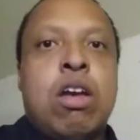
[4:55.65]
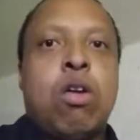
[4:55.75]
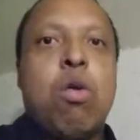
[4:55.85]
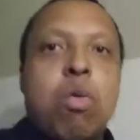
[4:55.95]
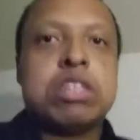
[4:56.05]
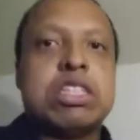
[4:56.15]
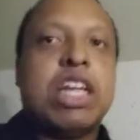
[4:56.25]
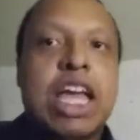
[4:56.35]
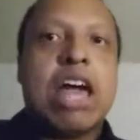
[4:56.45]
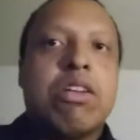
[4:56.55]
or what's
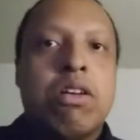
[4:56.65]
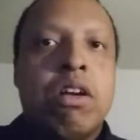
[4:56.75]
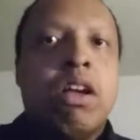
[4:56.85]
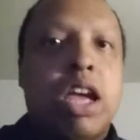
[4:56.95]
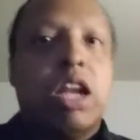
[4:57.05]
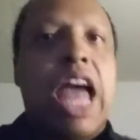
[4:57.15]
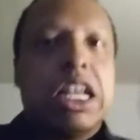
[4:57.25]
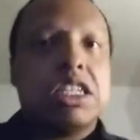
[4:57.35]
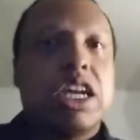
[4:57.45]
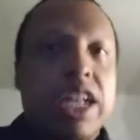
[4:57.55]
together. It
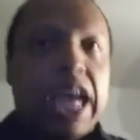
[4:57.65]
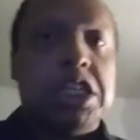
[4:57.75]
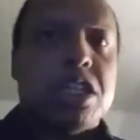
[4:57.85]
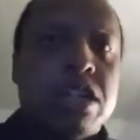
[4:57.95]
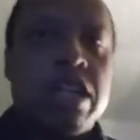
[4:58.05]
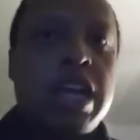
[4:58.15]
has a connection.